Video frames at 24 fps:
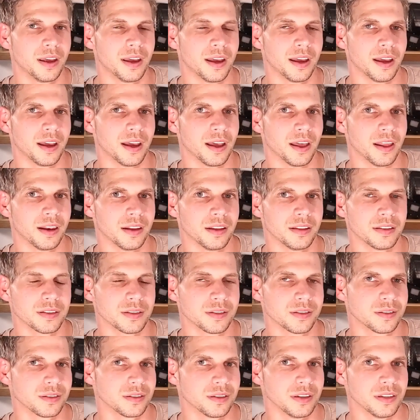and
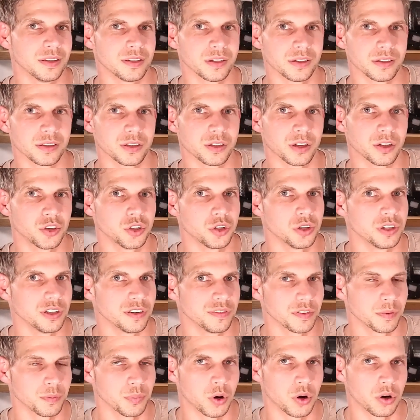it's on such a
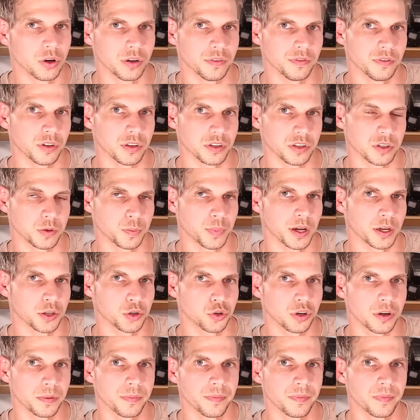different part of the
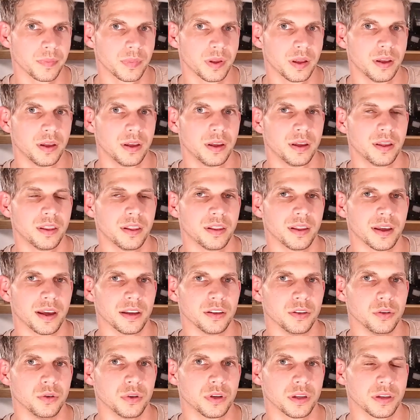spectrum that
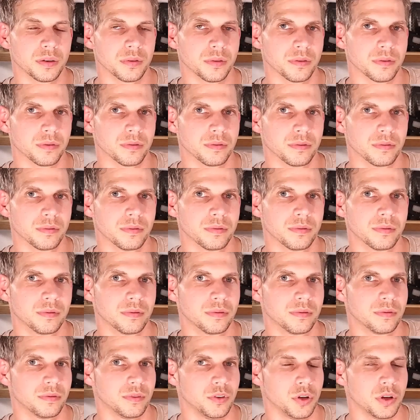you can
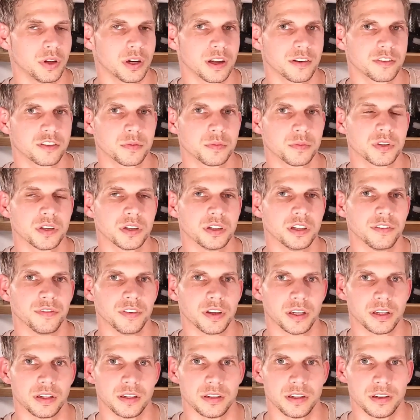have some
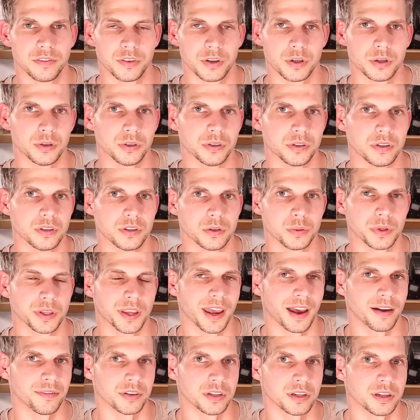significant difficulties with
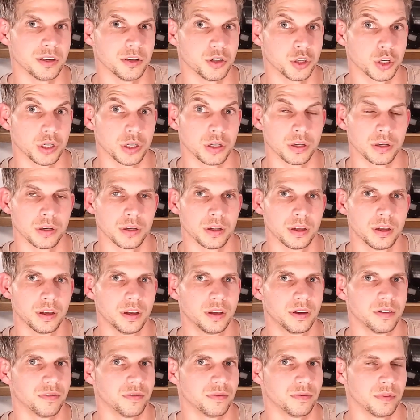cavitation
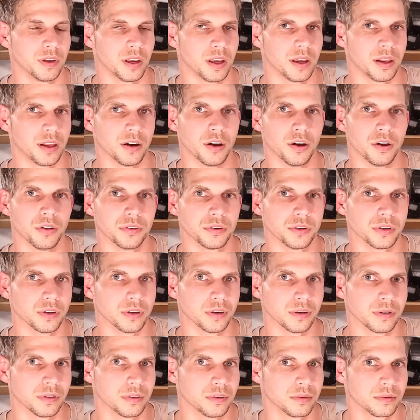and
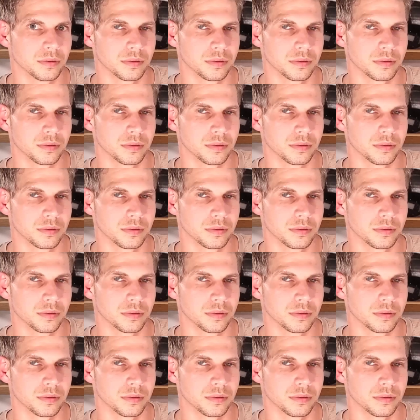other